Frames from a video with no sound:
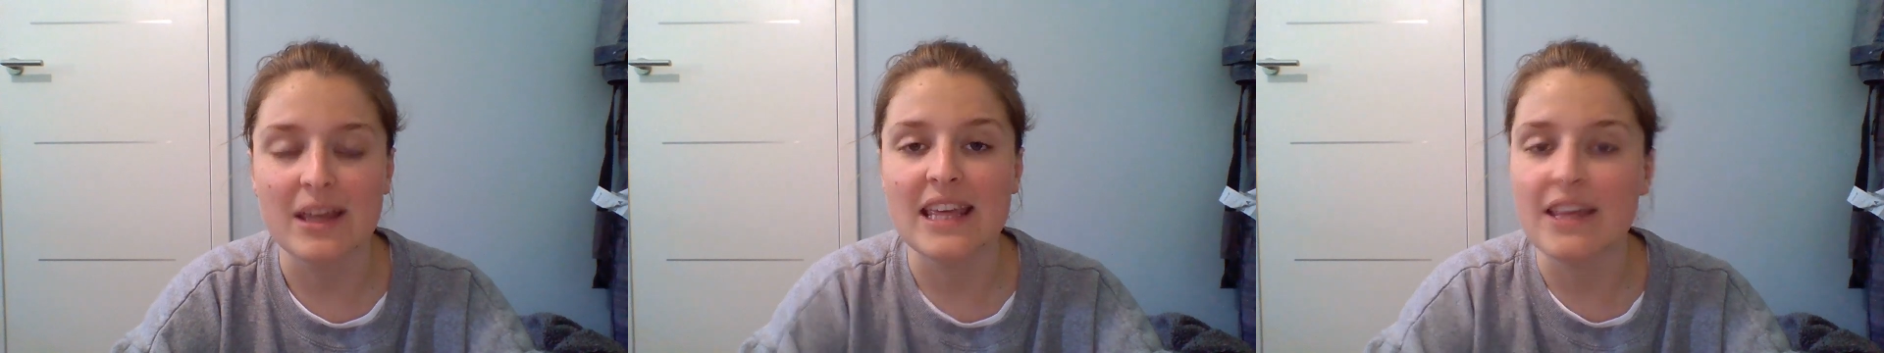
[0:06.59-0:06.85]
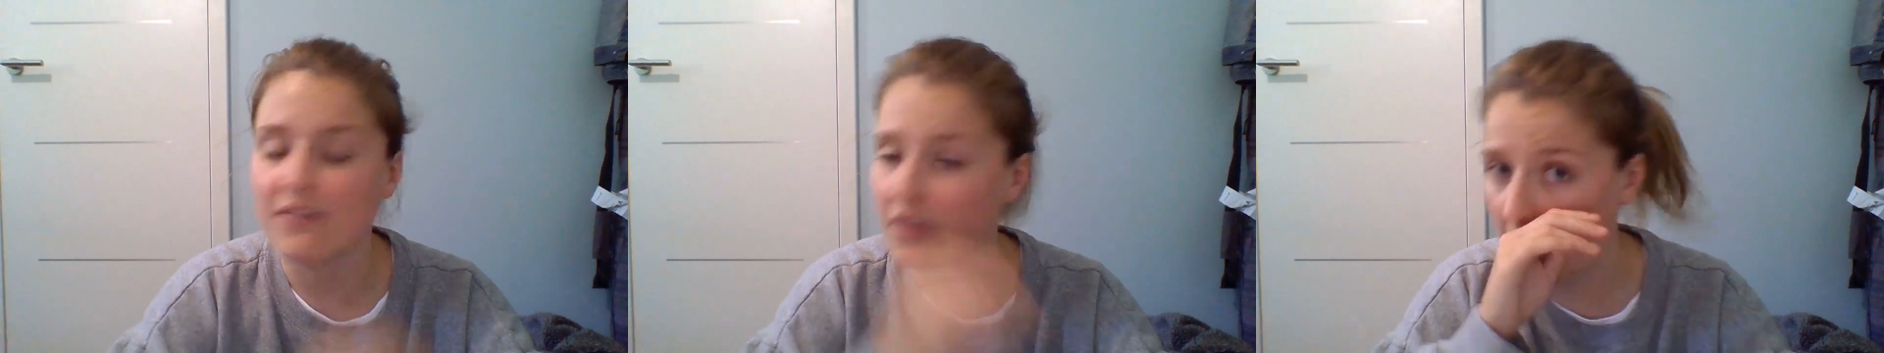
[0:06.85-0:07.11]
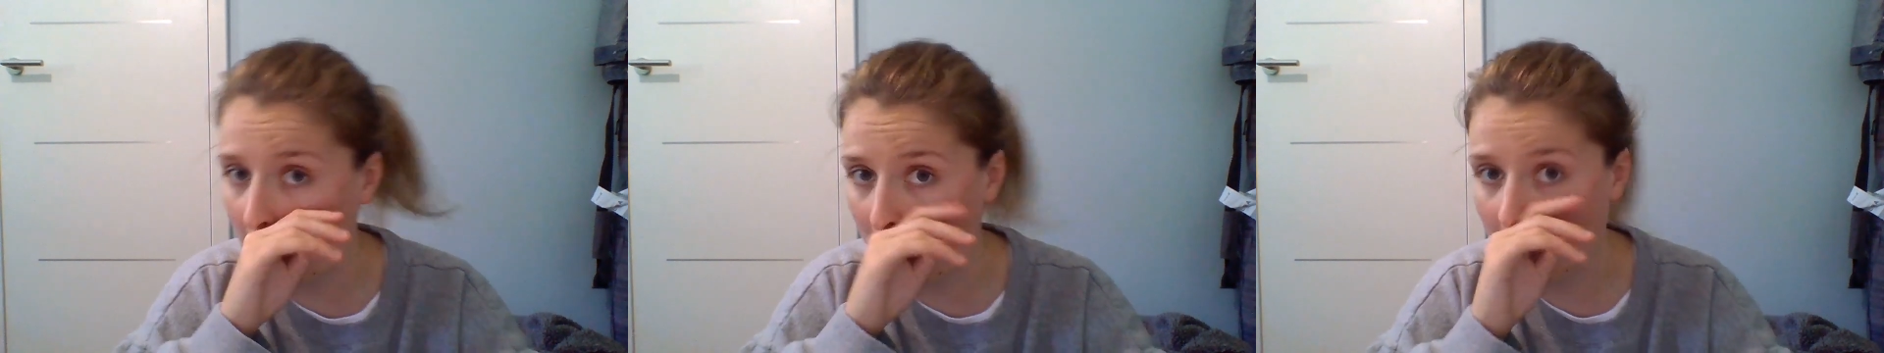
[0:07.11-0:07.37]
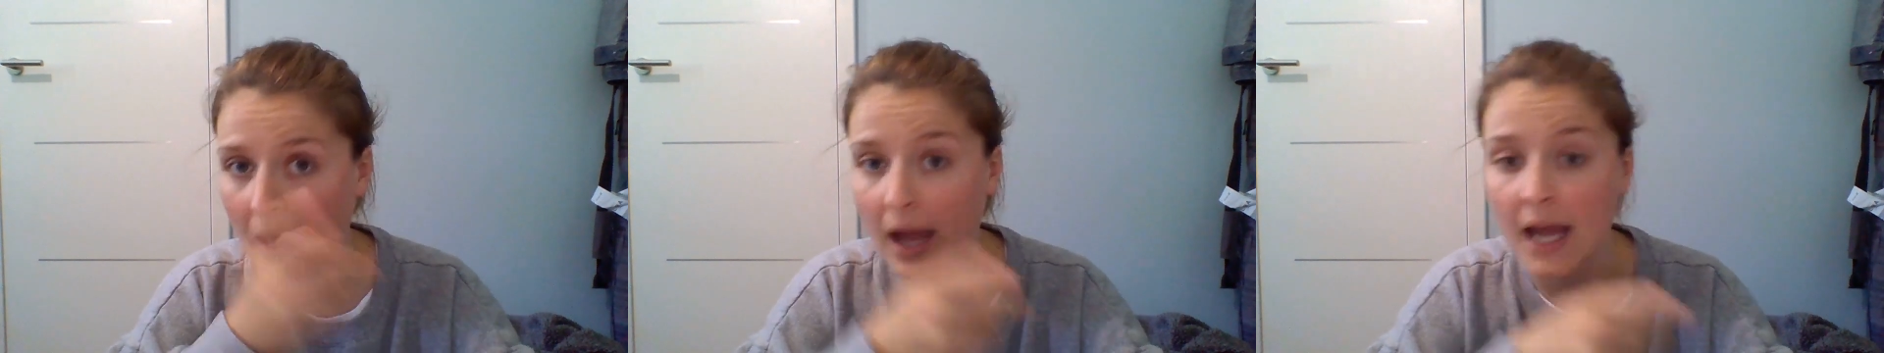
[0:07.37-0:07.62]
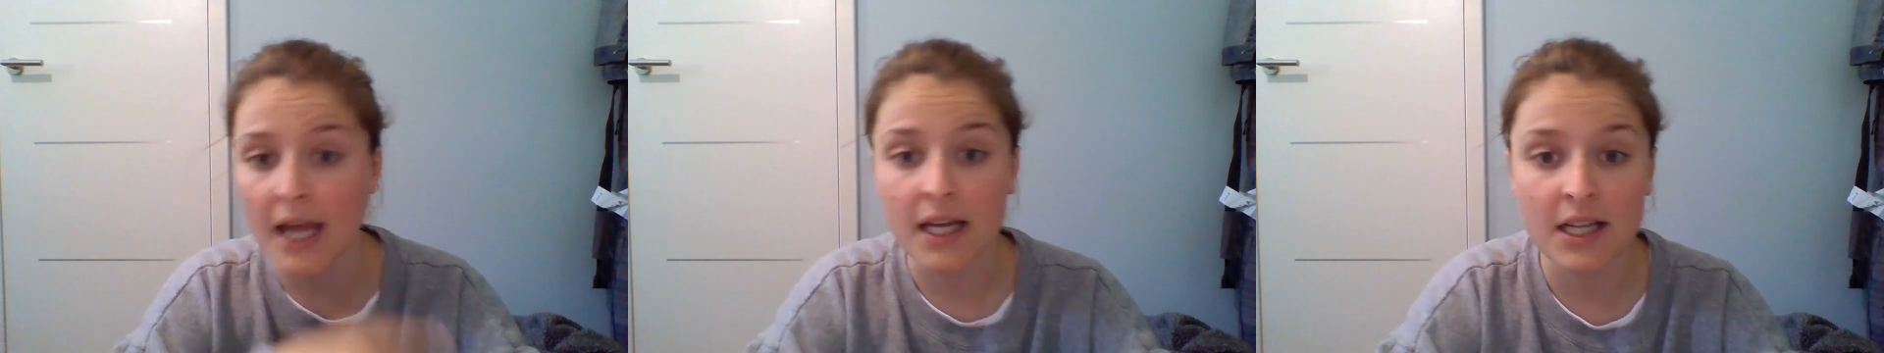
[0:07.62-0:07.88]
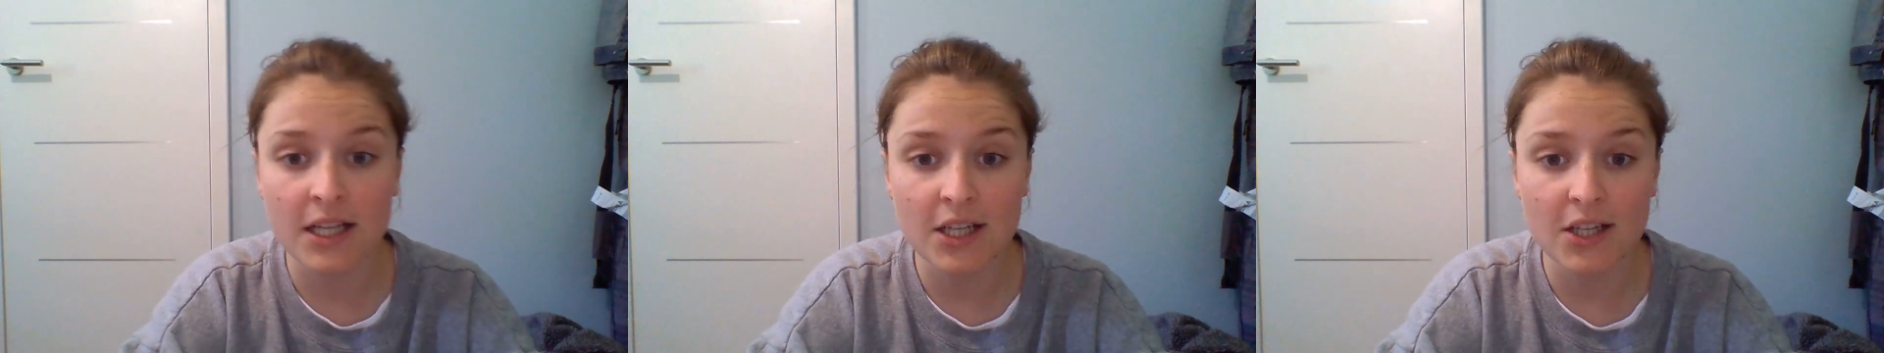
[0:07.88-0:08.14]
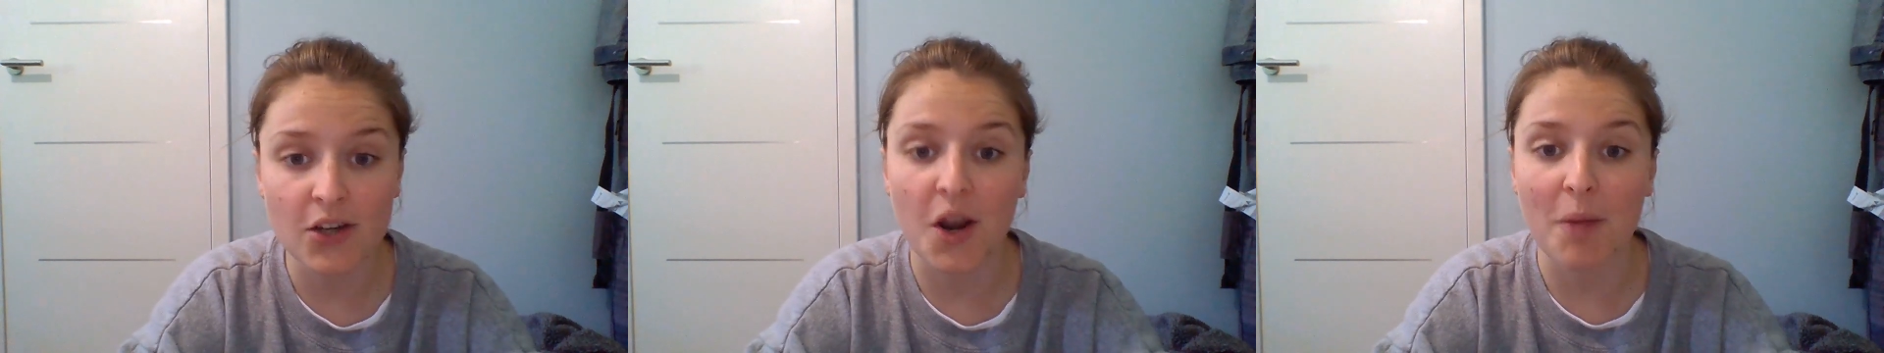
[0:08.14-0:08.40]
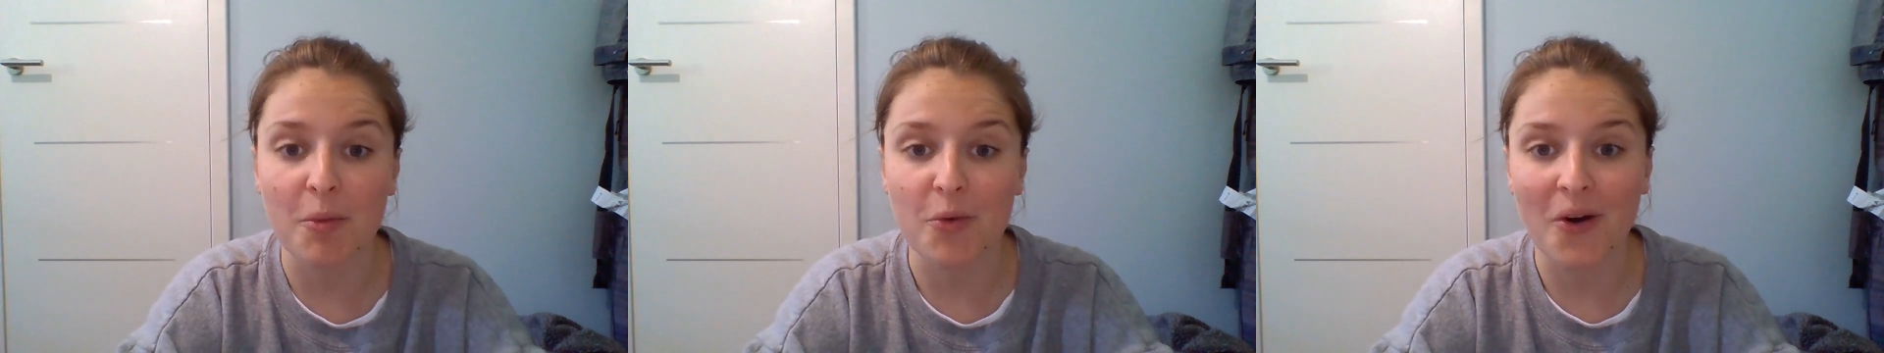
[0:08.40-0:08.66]
even though I got a
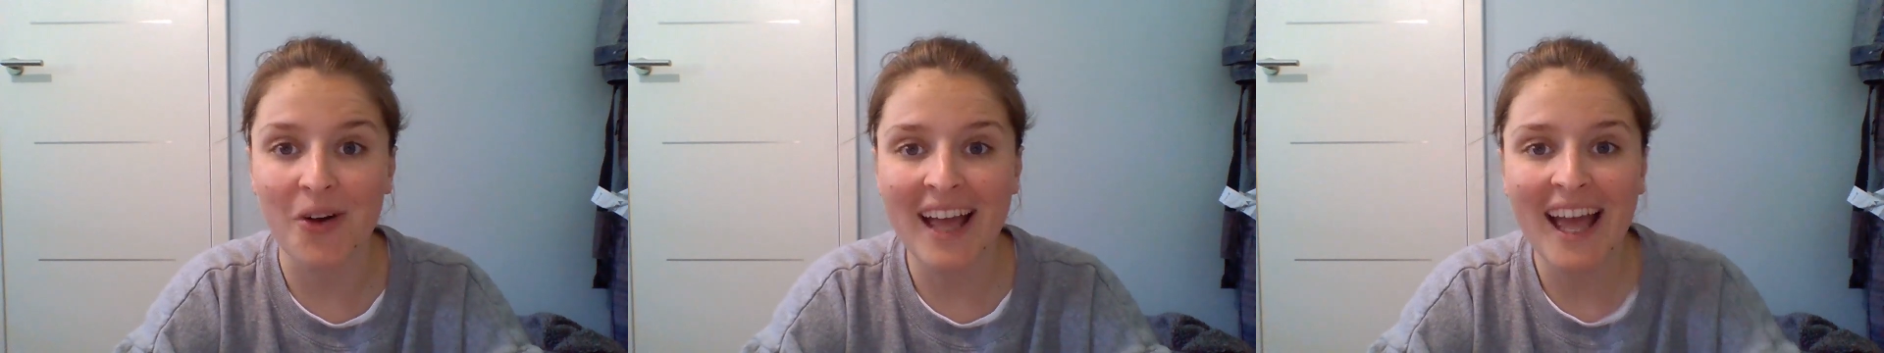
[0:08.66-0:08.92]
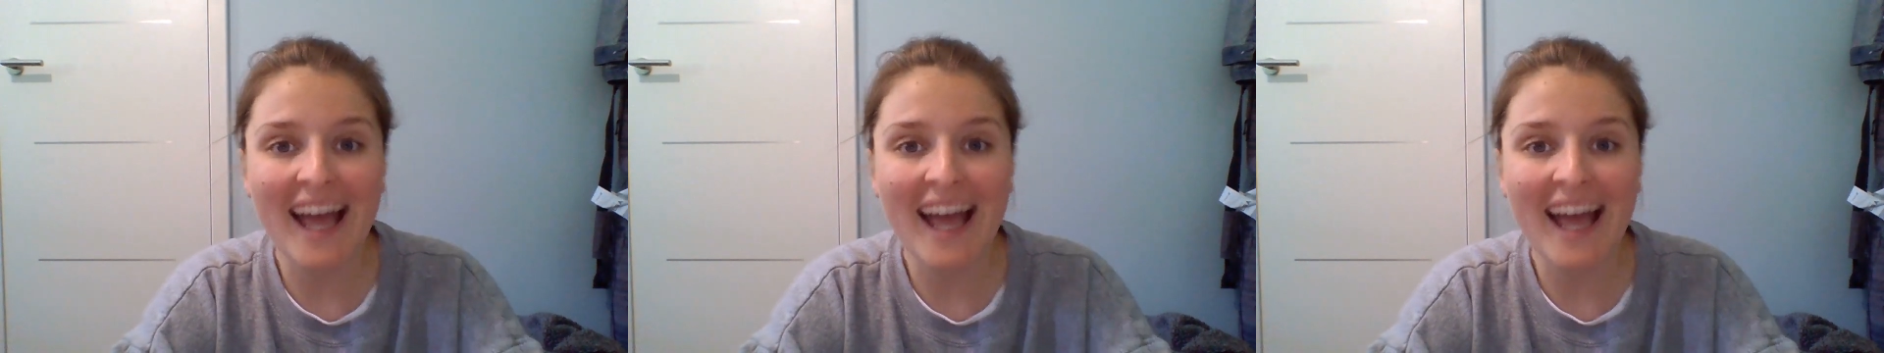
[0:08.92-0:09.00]
number wrong